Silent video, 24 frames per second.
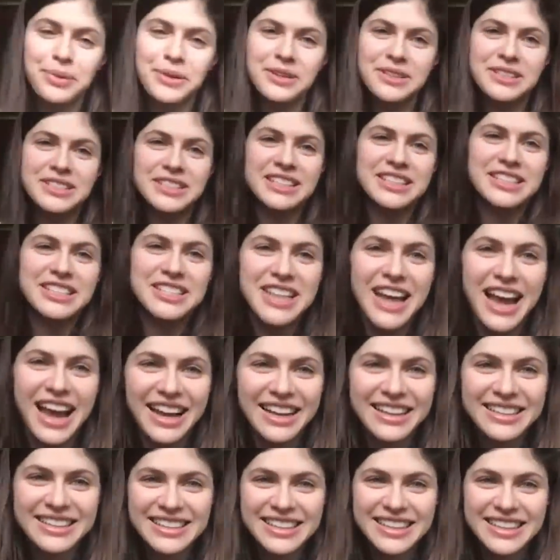Percy
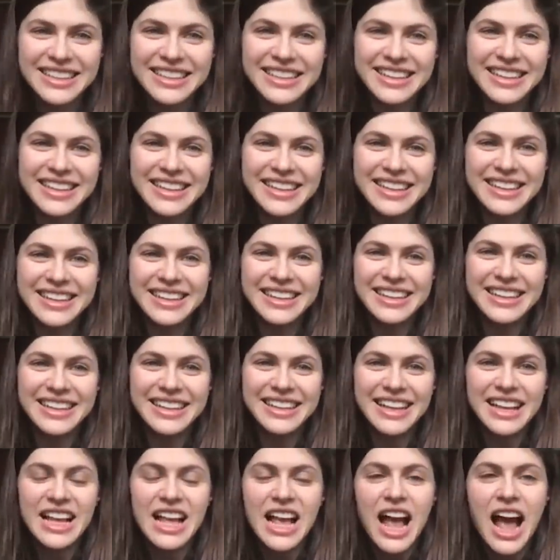Jackson.
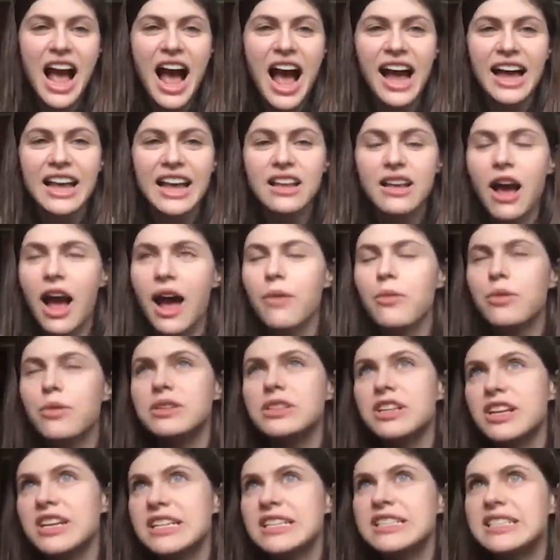I
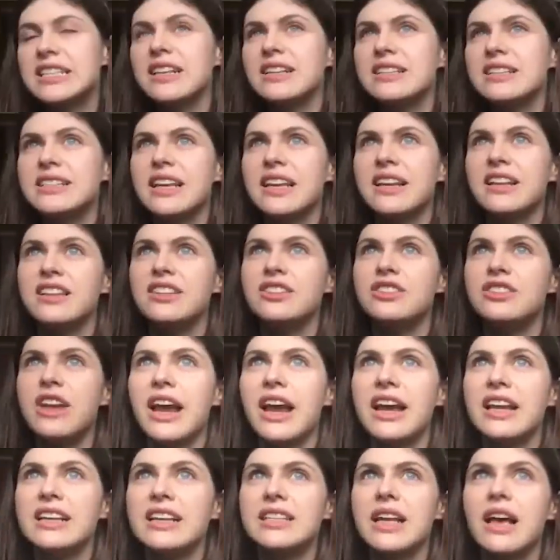was going to say San
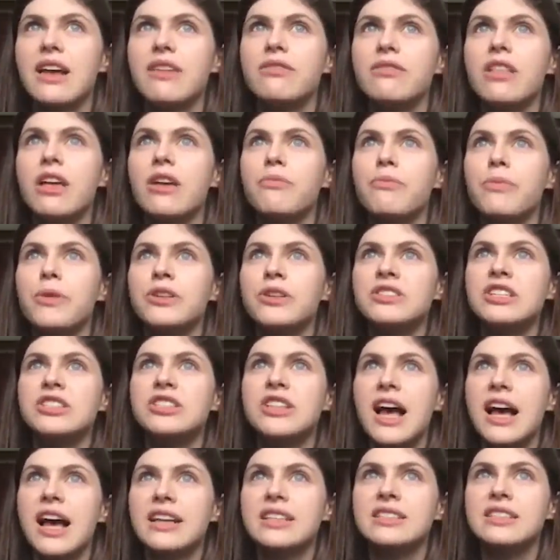Andreas. Percy
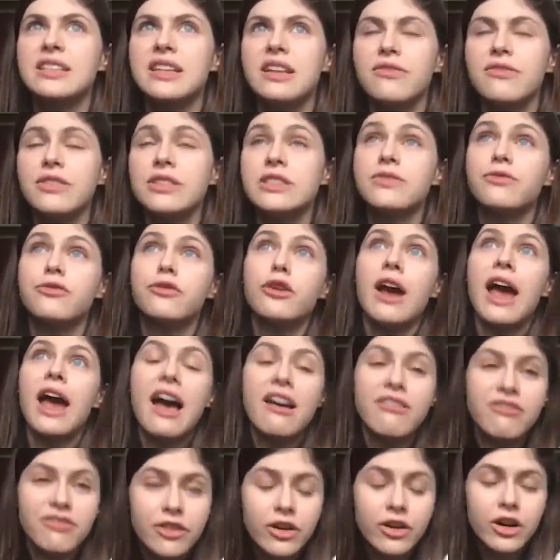Jackson, if it's
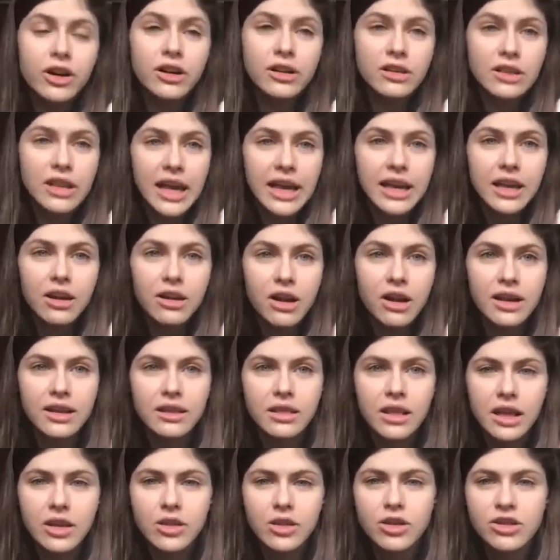forever,
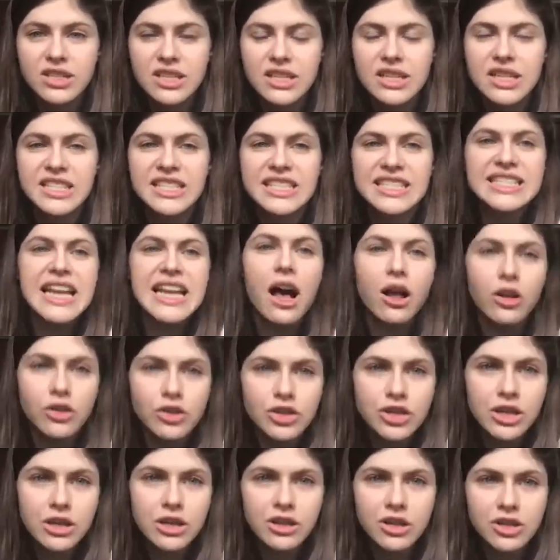there's a
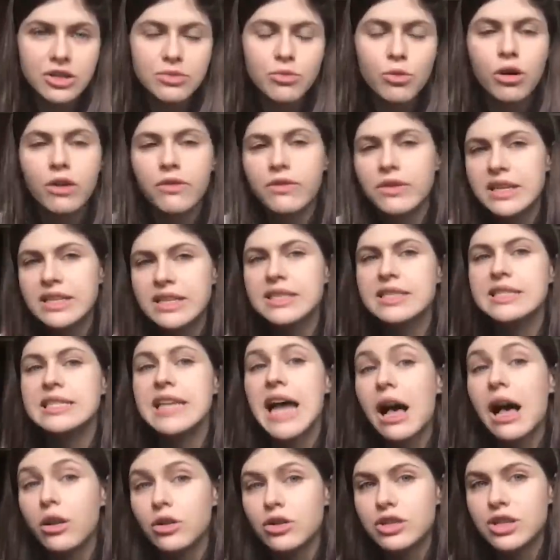nostalgia. There's more of a
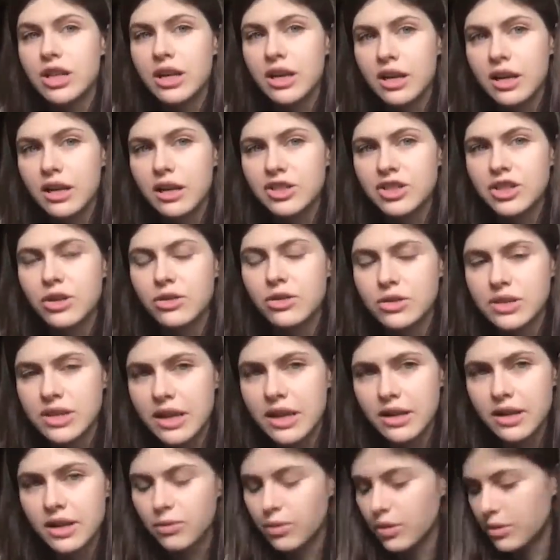nostalgia
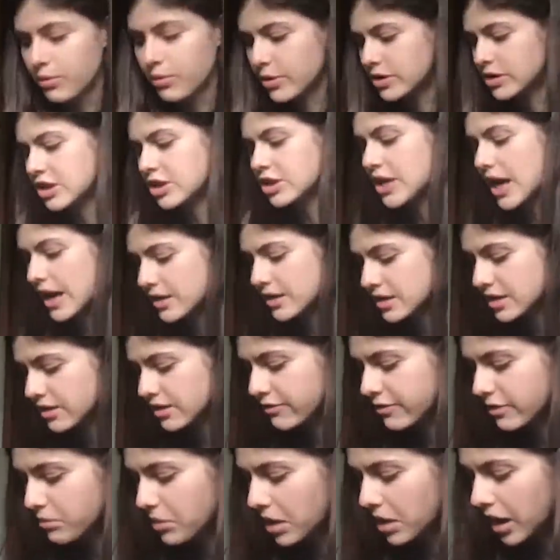associated with Percy Jackson
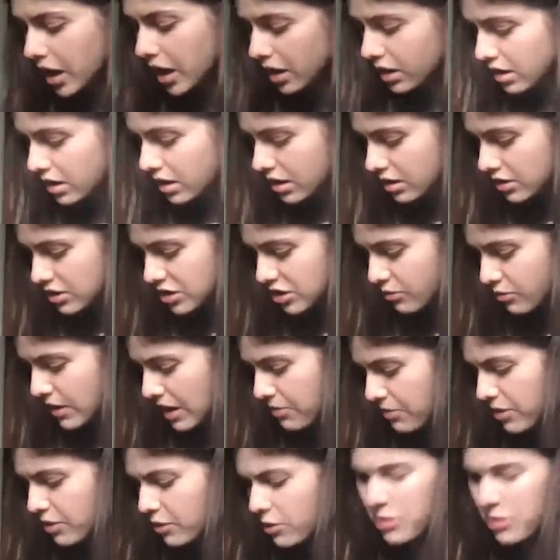for me. Sure. So maybe it